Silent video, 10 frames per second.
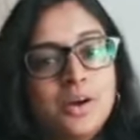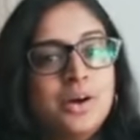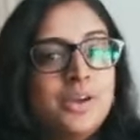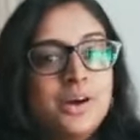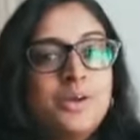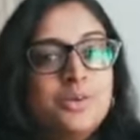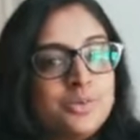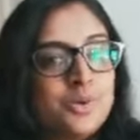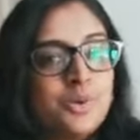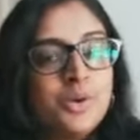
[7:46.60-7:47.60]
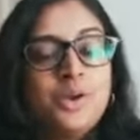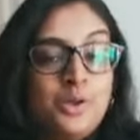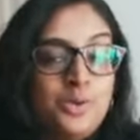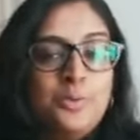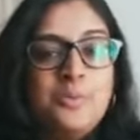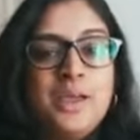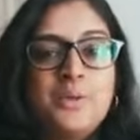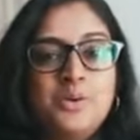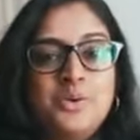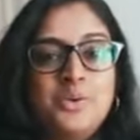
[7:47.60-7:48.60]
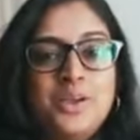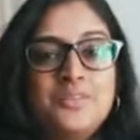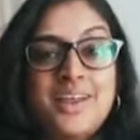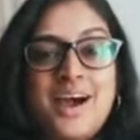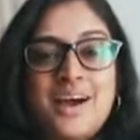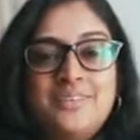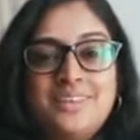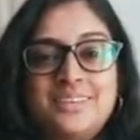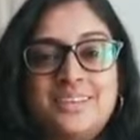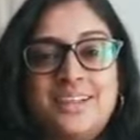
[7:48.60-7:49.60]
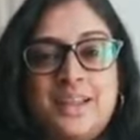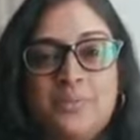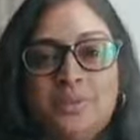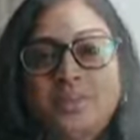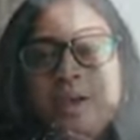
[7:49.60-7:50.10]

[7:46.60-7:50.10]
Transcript: year or so, you will be able to even harvest the lemons.